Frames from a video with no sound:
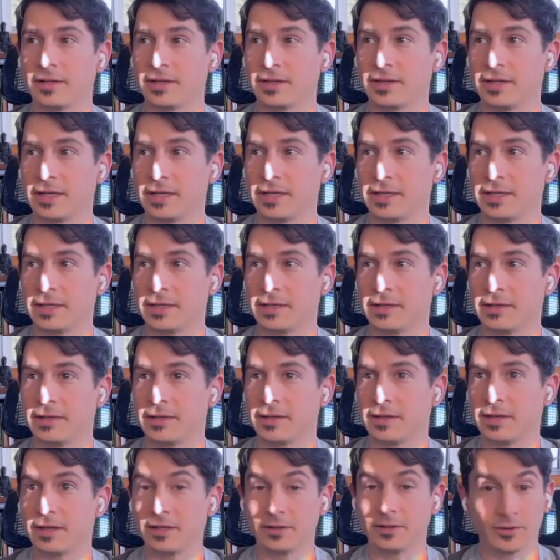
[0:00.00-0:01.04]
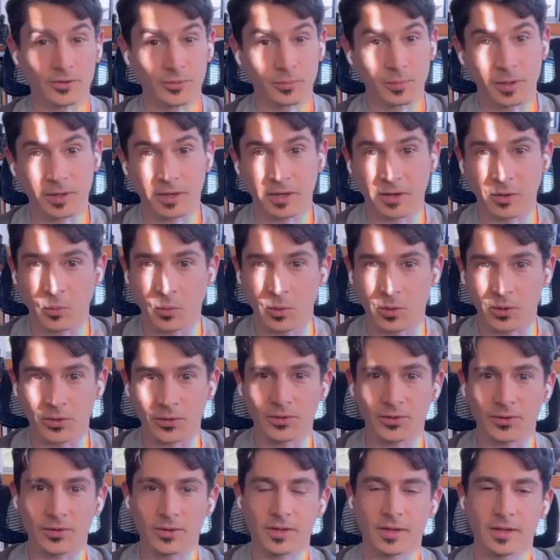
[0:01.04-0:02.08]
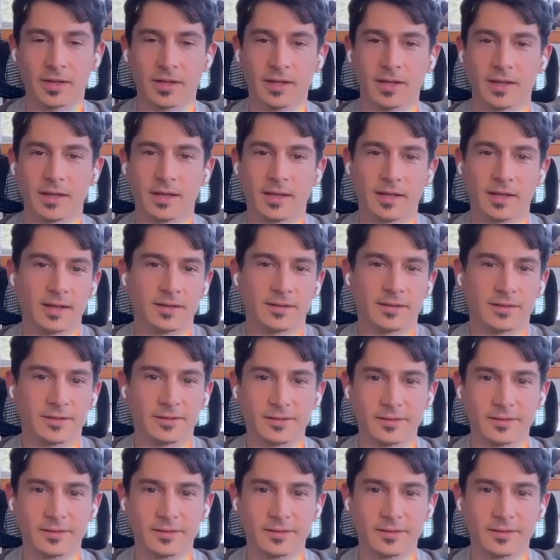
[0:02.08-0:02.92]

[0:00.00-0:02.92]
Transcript: in the English-speaking world is